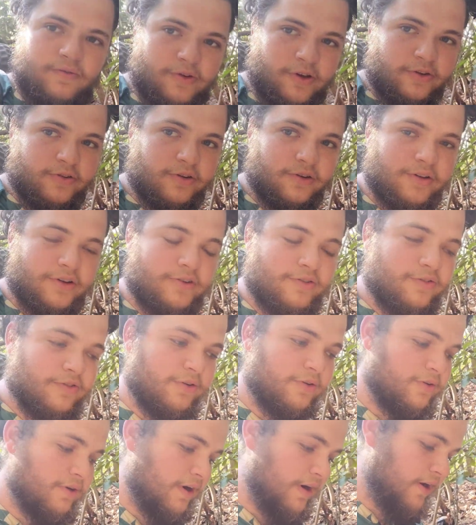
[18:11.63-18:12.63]
filterless
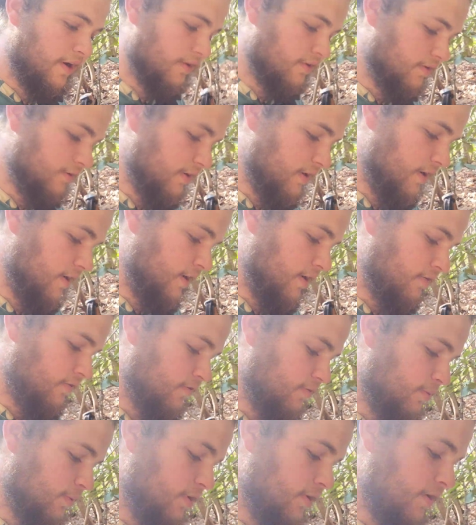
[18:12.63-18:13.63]
through hike like I had in
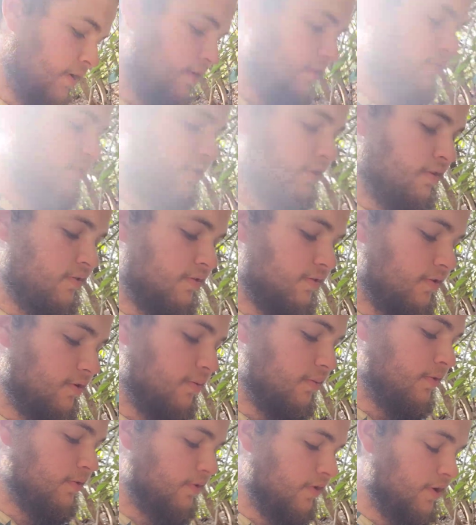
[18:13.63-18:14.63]
2019. So
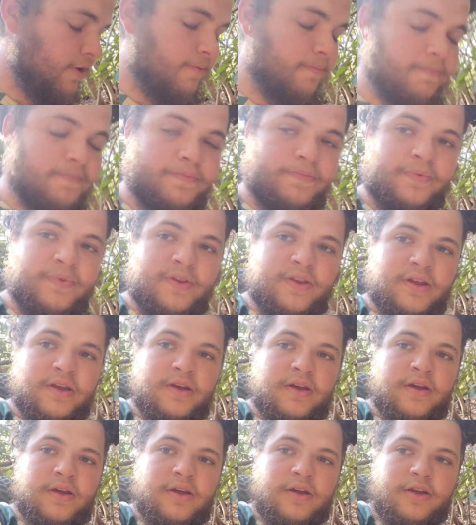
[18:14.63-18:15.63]
we'll uh,
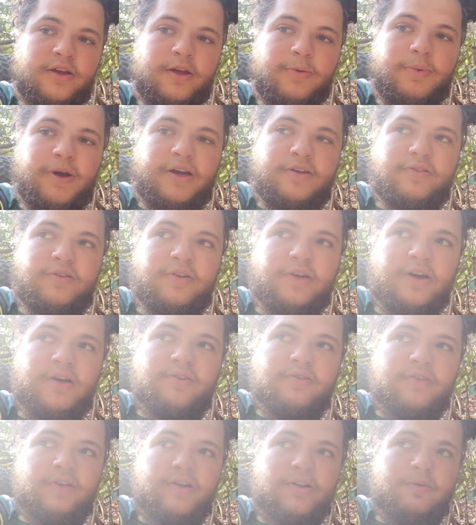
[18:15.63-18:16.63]
get back to you
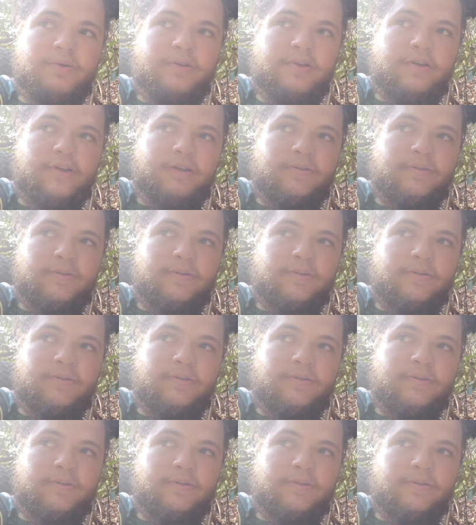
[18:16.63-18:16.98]
guys later with an